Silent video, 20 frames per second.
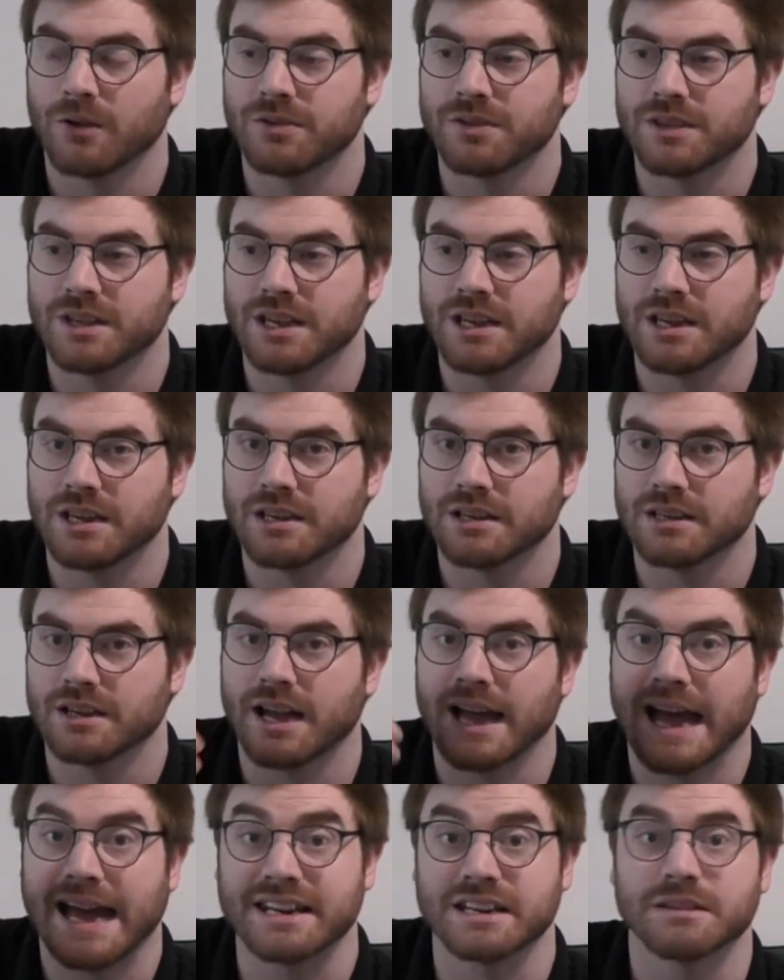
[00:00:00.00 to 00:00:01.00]
the
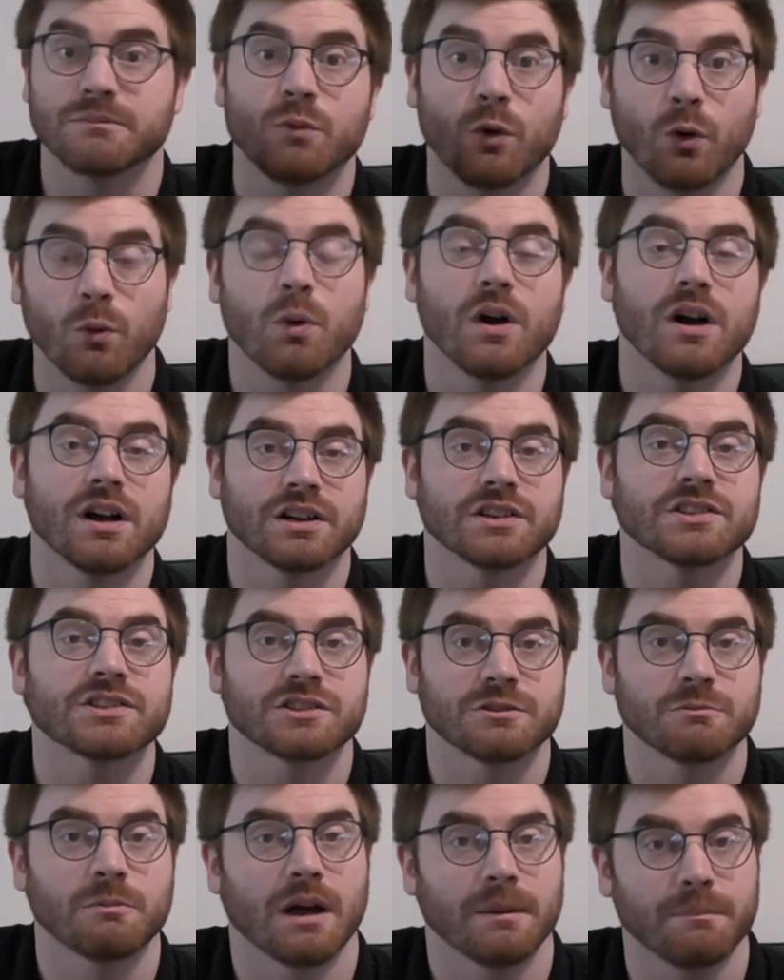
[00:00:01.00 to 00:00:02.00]
adding more workers
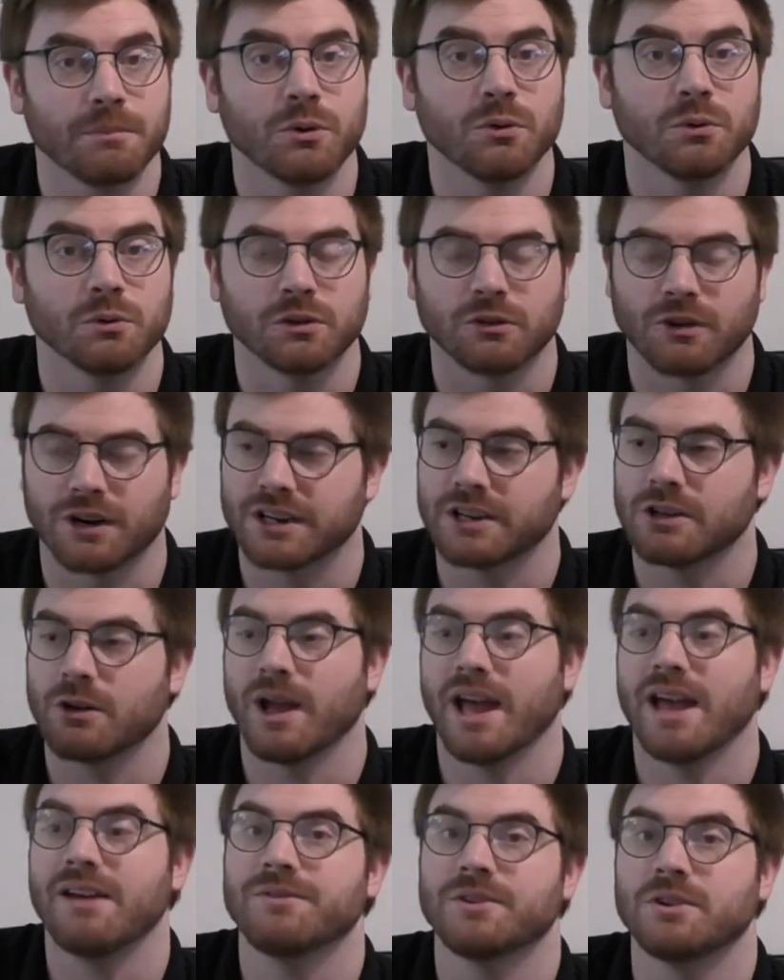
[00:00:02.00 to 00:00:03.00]
to my pool, or I can go
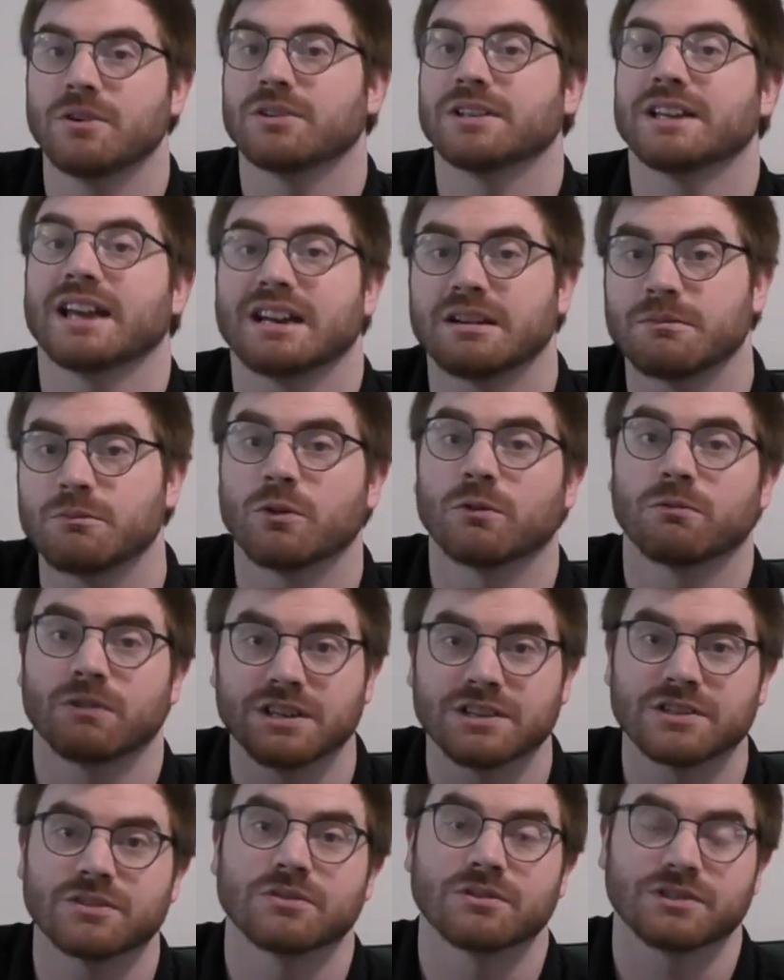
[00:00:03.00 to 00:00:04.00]
heavy on getting more
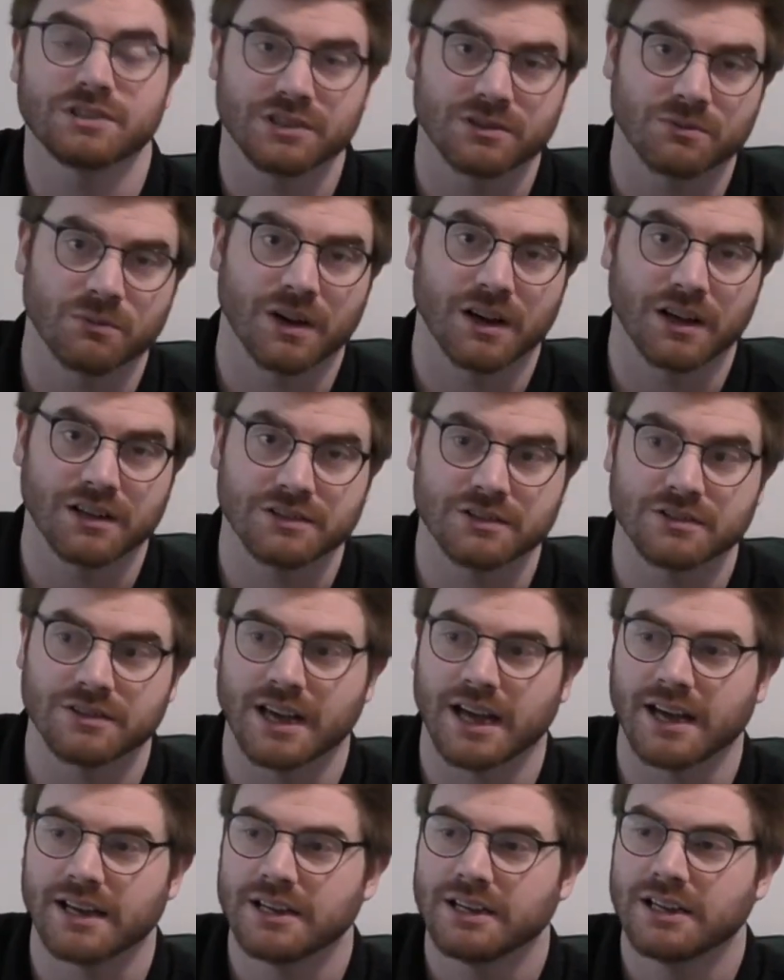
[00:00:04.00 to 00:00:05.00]
resources when I do
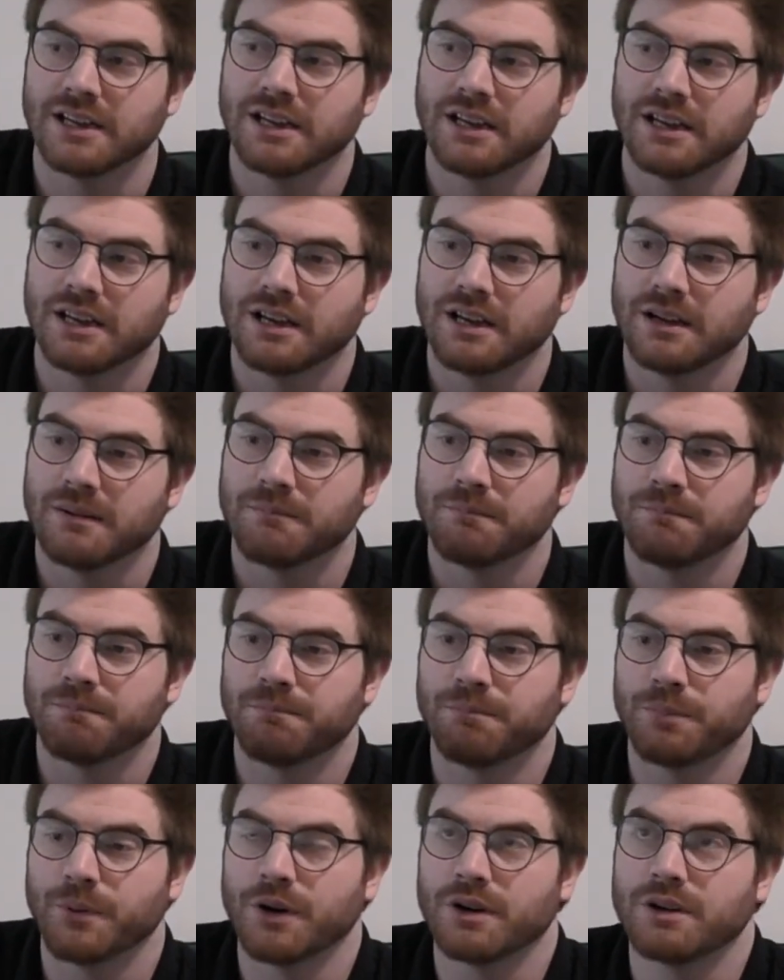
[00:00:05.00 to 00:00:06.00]
that.
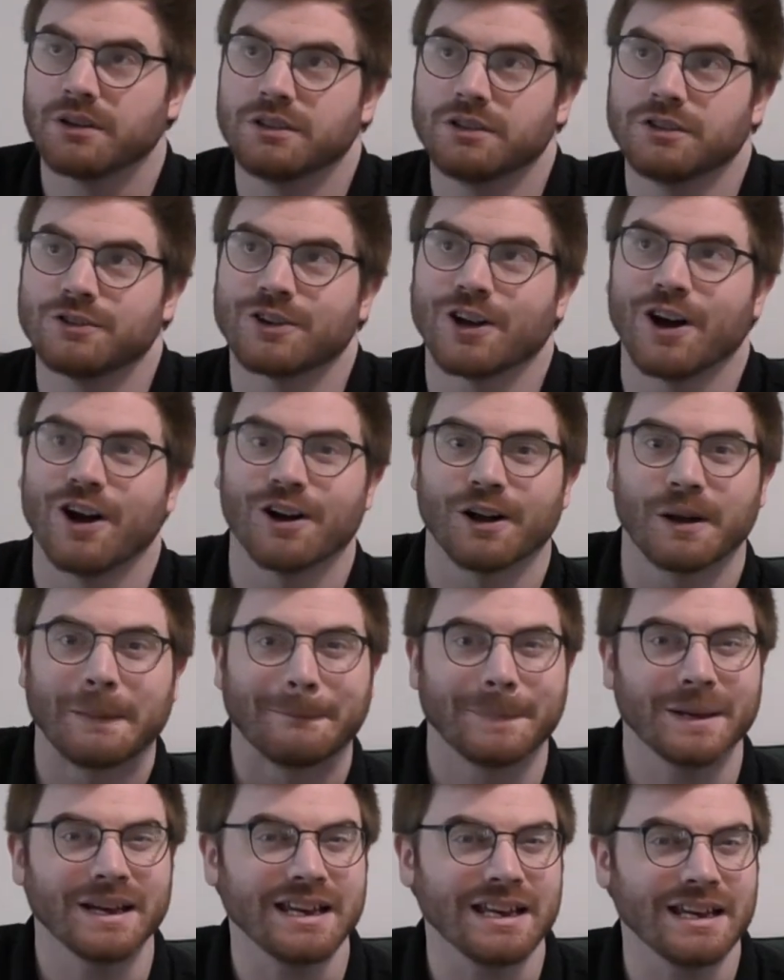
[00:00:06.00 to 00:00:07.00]
but you can't
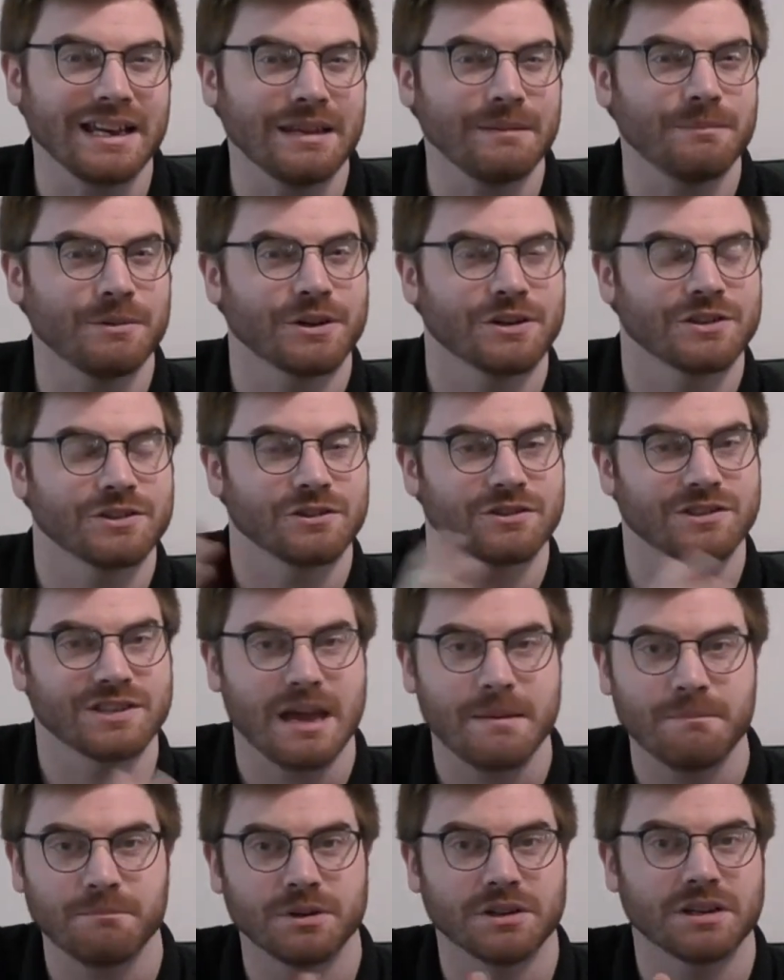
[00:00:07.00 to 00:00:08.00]
completely because you're
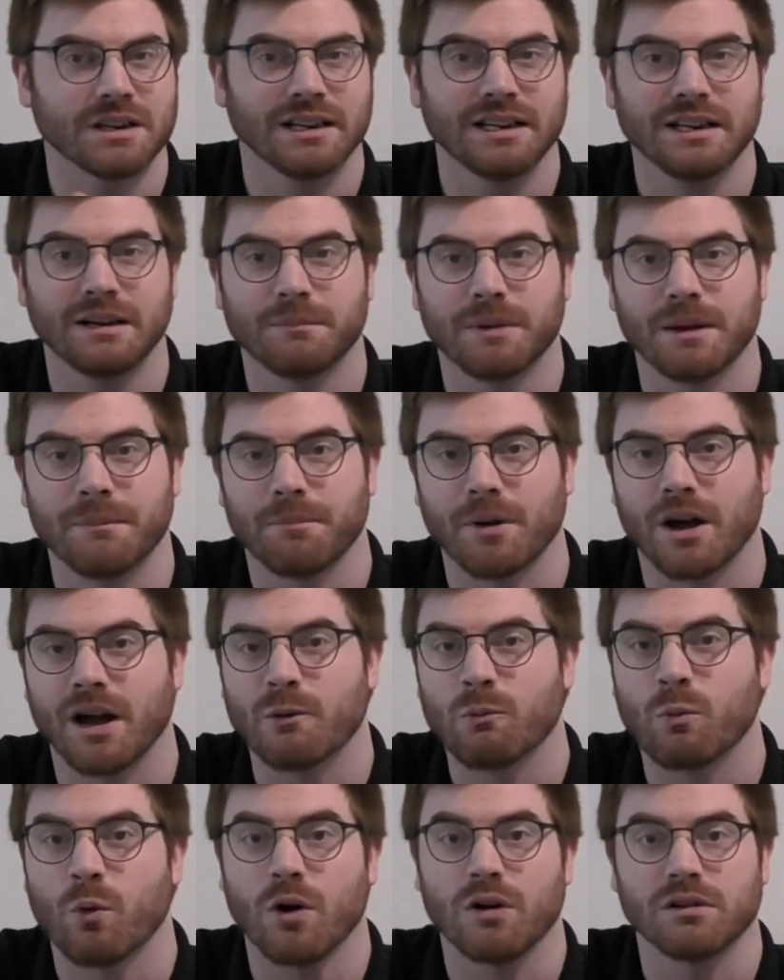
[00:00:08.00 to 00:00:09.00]
tempered a little bit by
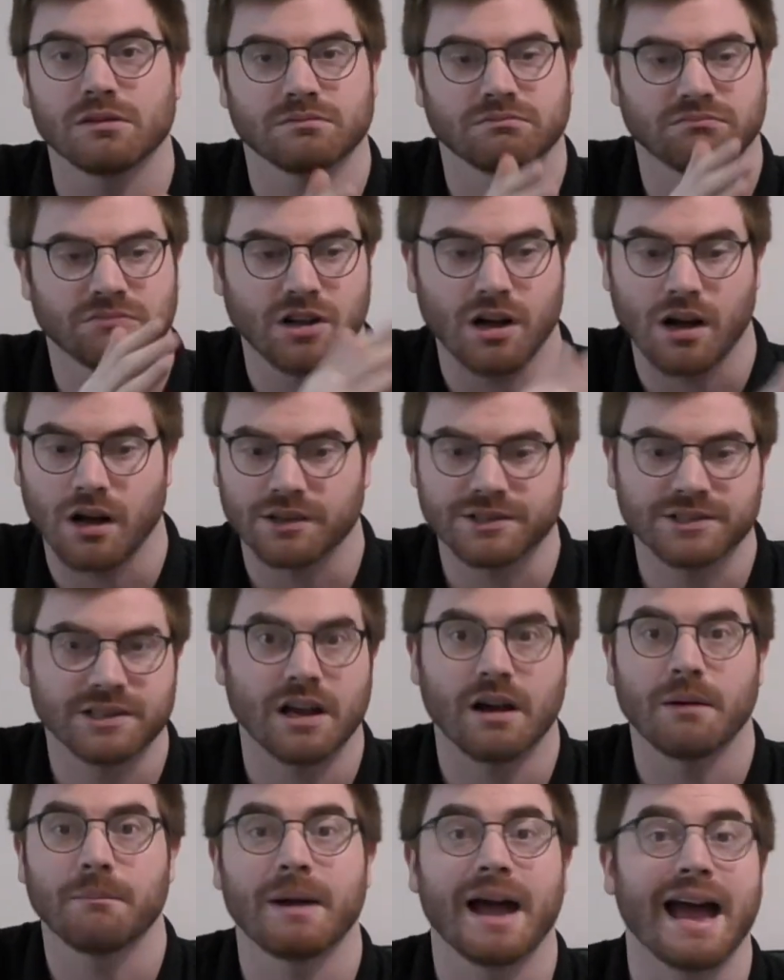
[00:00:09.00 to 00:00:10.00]
what cards
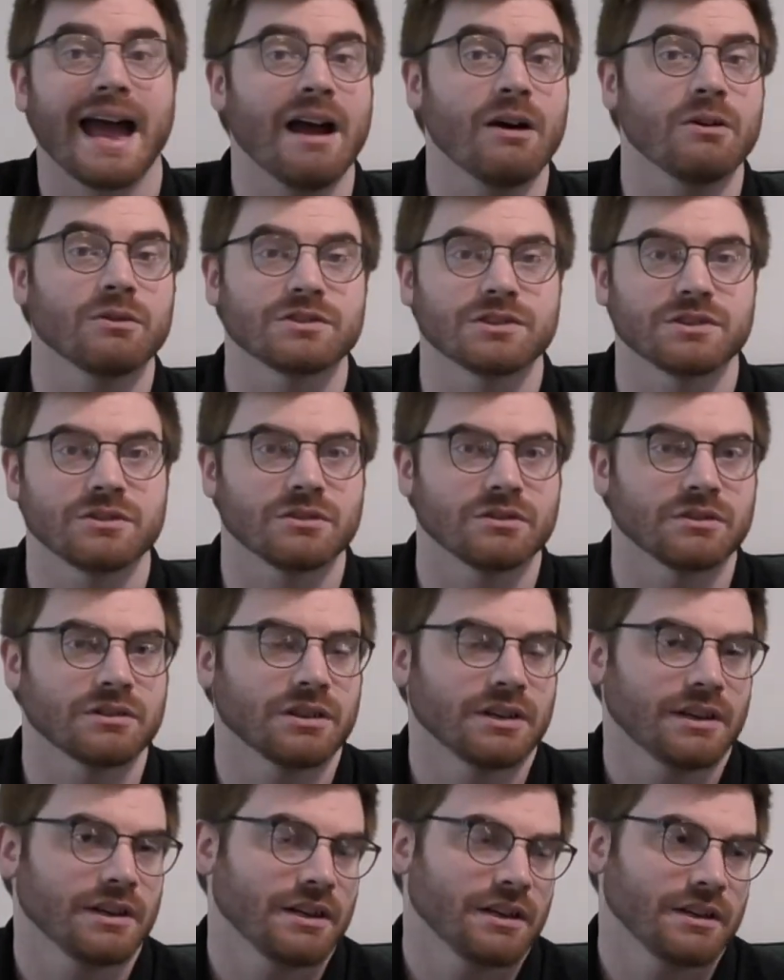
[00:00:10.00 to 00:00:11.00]
come out. You're
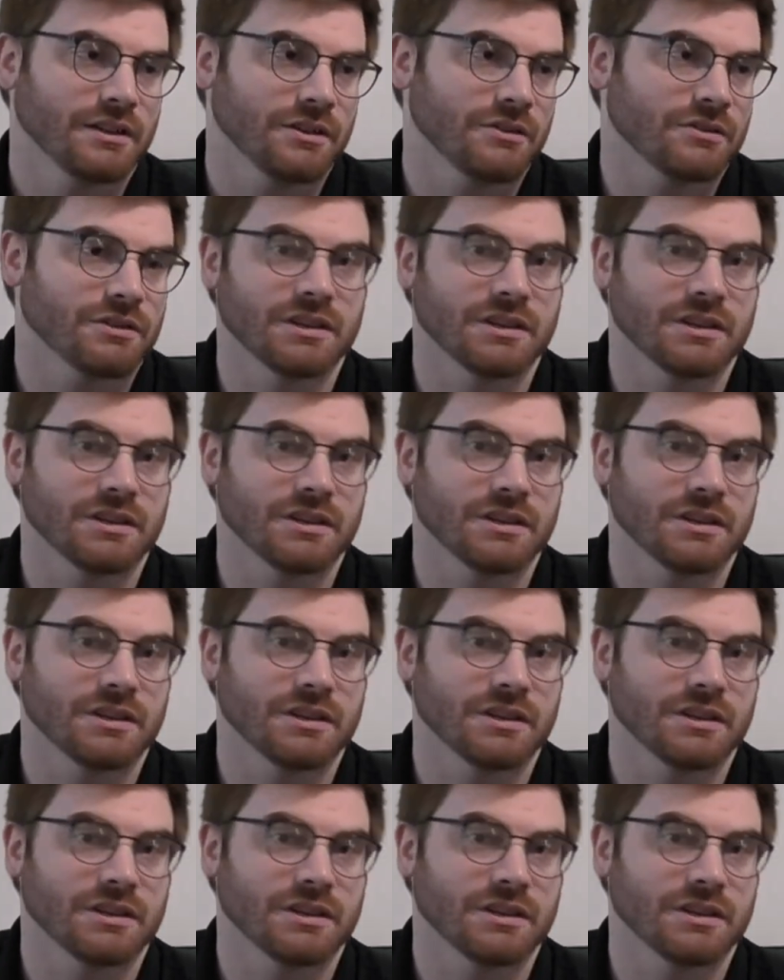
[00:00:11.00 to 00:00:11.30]
a